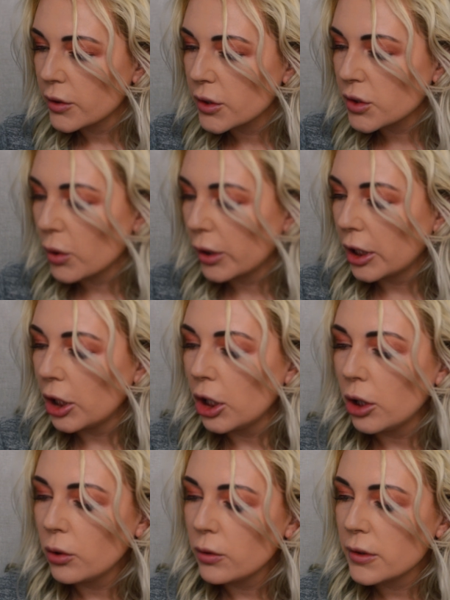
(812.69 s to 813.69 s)
So I want to
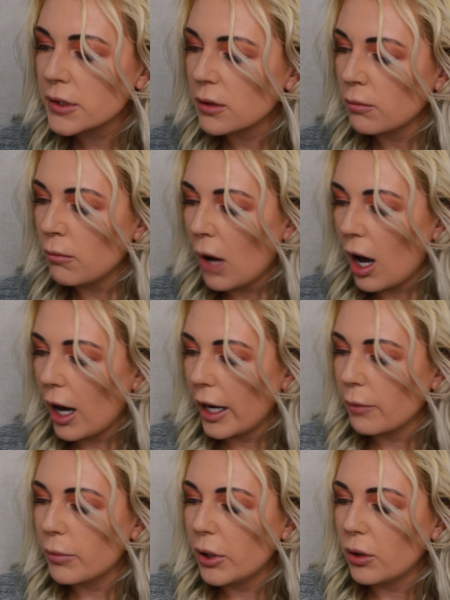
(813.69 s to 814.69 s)
use
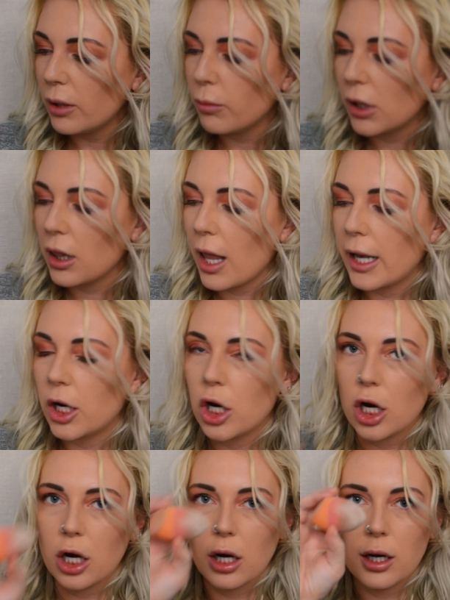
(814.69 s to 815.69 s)
my beauty
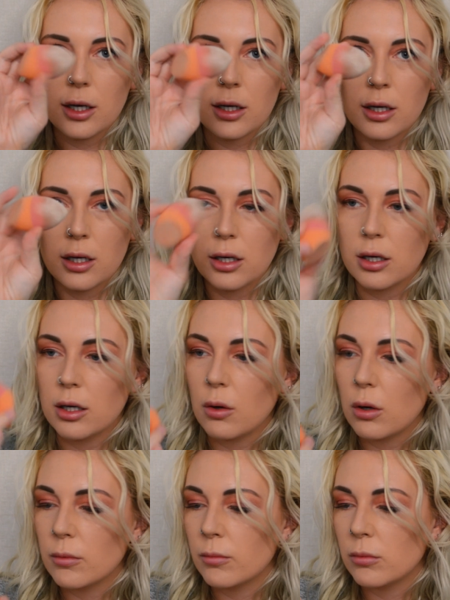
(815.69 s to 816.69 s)
blender,
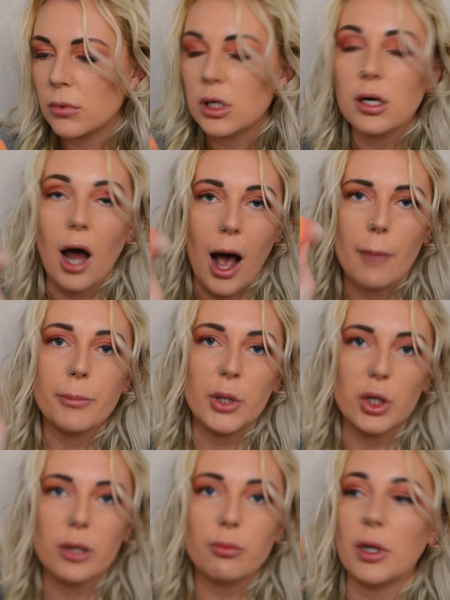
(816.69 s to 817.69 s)
not
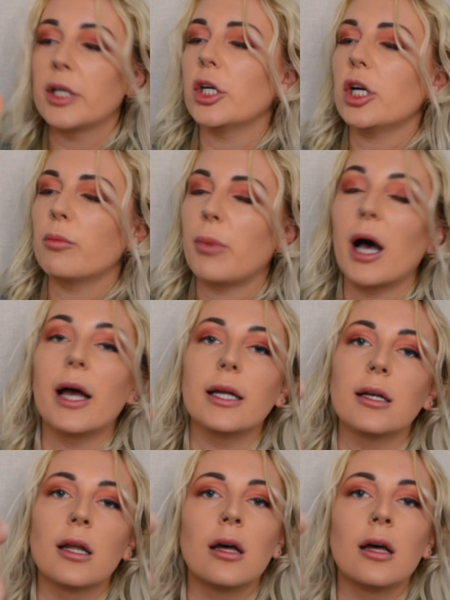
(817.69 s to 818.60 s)
beauty blender, but